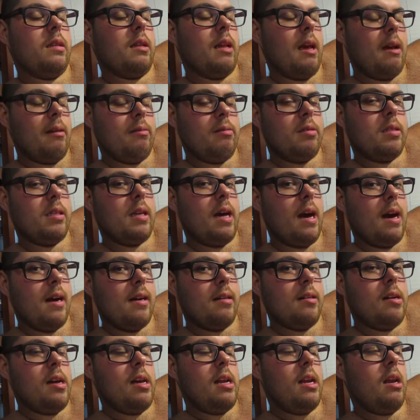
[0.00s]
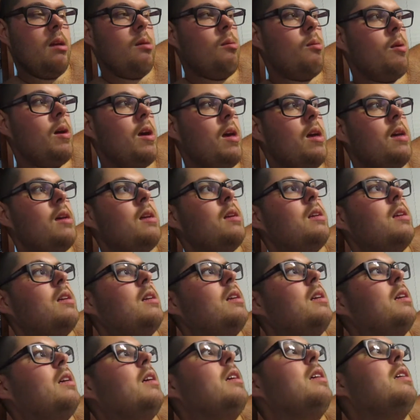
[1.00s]
lifestyle anyway.
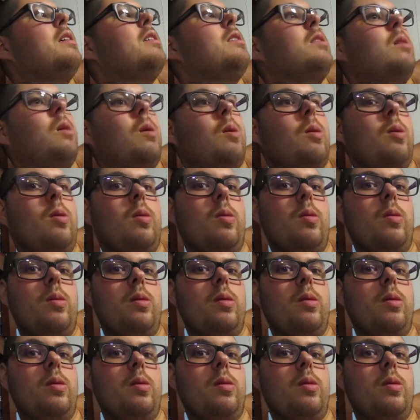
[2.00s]
So